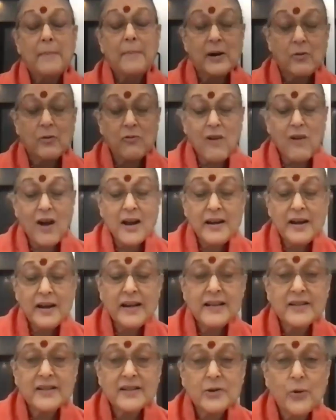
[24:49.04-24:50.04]
Bhagwan
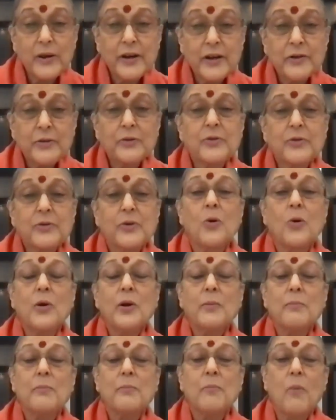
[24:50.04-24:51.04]
is going to
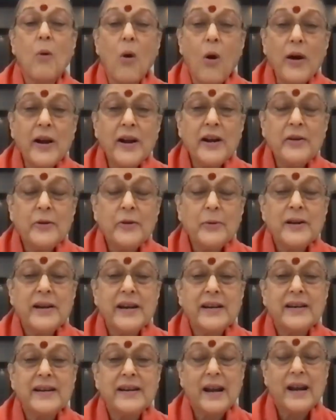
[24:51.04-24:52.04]
go more into
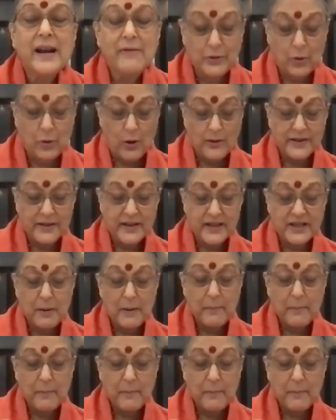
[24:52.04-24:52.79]
detail with all this.